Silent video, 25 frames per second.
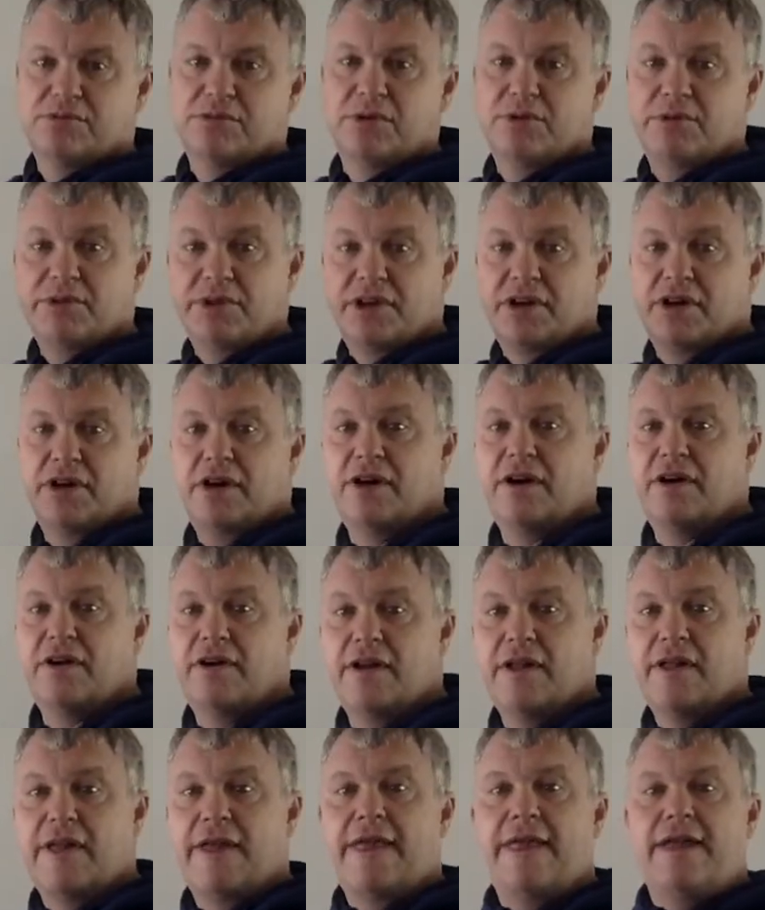what we
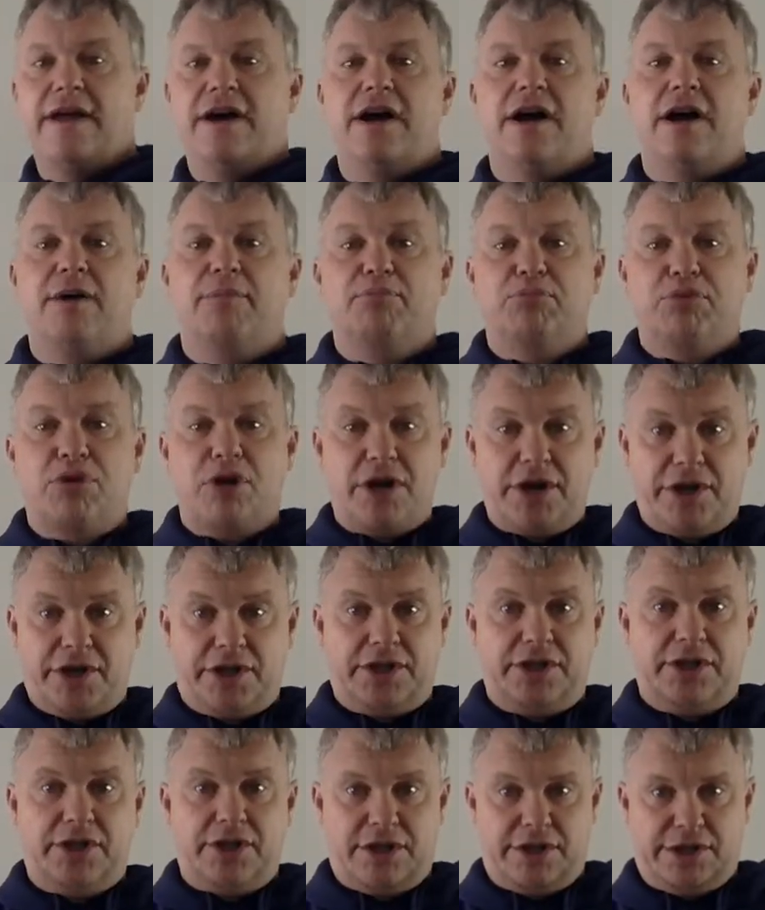call a
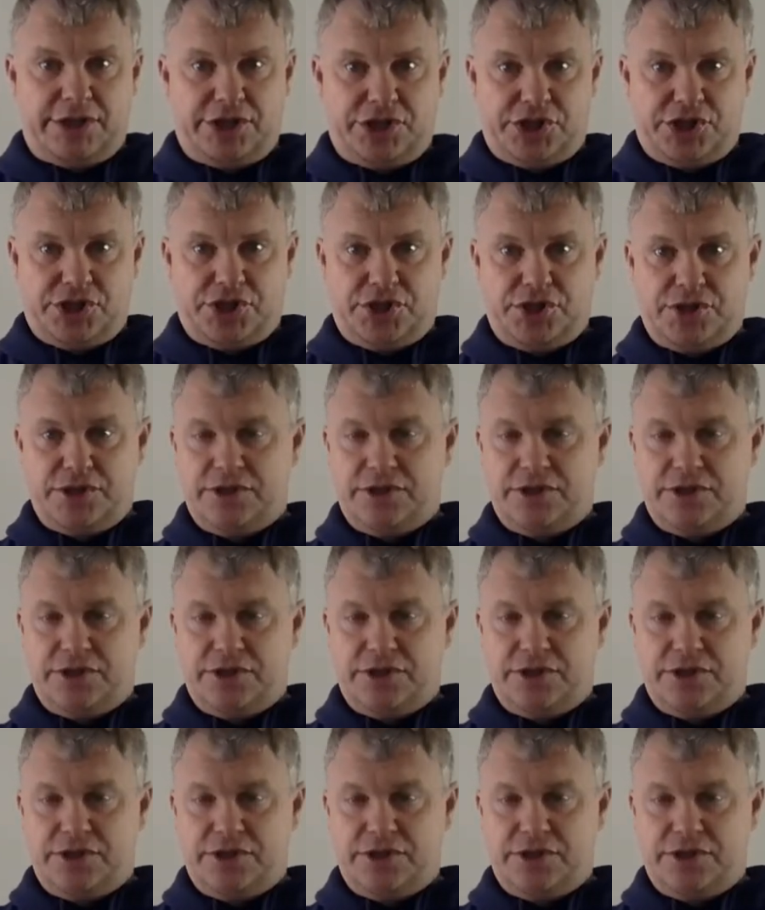product launch,